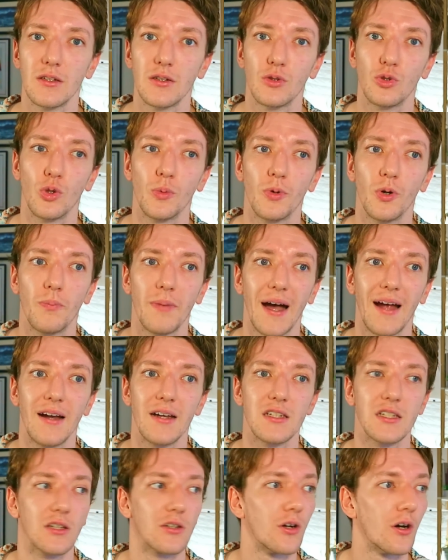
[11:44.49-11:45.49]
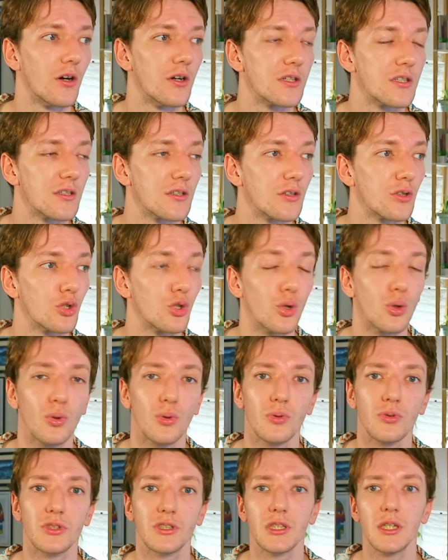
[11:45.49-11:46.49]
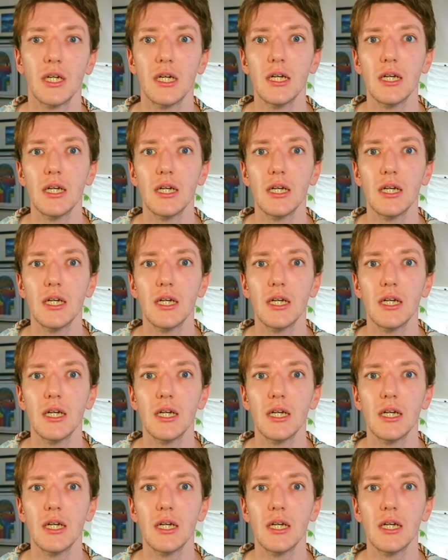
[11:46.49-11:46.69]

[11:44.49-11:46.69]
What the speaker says: global Paris Accord goals.